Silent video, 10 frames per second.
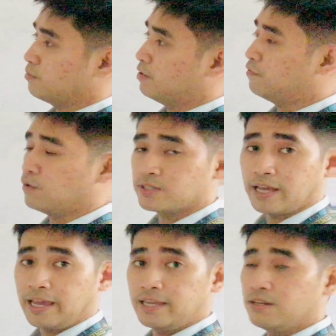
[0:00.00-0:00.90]
with
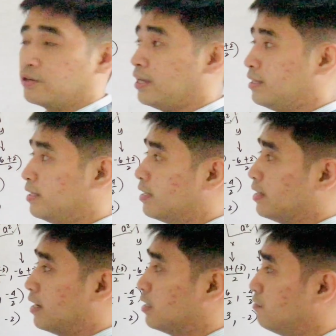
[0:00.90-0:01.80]
foci located at
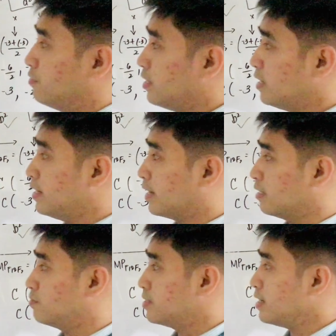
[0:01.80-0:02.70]
negative 3,
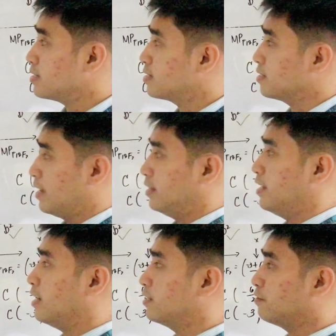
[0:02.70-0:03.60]
negative 6, and
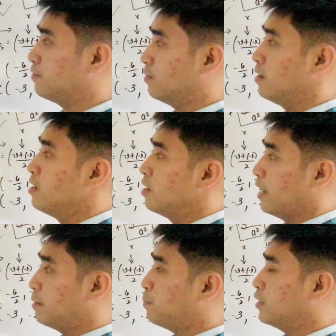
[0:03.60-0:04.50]
the other
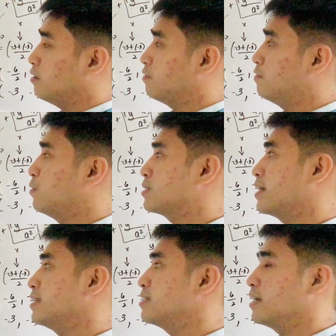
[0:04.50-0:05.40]
endpoint of the foci
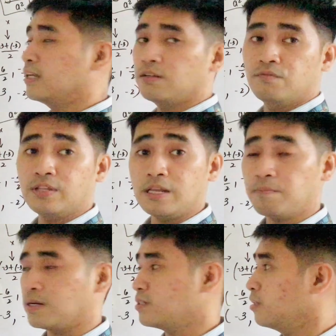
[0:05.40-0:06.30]
is negative 3,
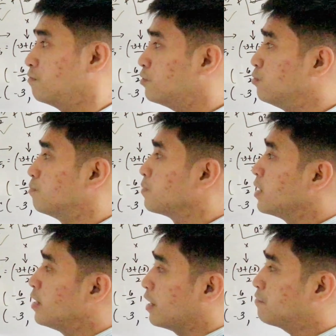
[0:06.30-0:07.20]
positive 2.
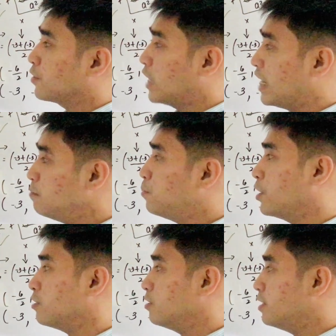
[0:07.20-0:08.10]
And for any
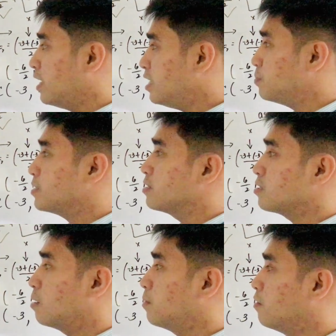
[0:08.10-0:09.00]
point on the ellipse, the
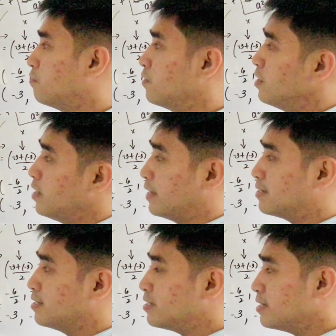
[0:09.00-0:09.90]
sum of
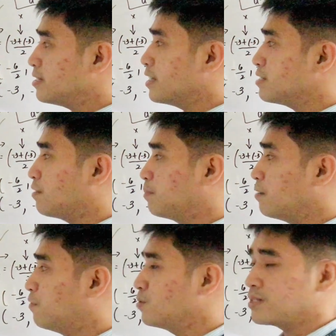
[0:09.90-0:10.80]
its distances from
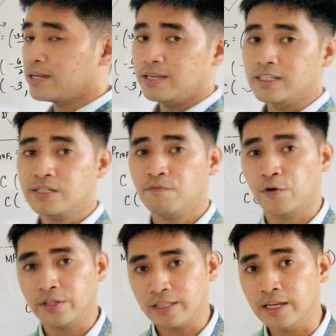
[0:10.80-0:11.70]
the foci is
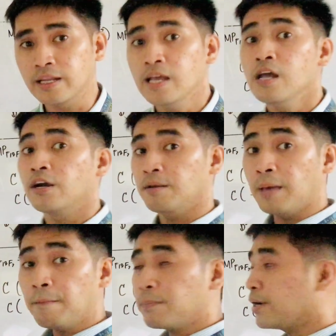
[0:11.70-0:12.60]
14.
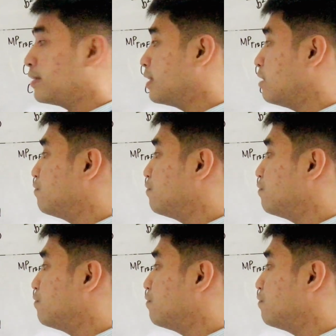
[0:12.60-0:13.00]
Remember that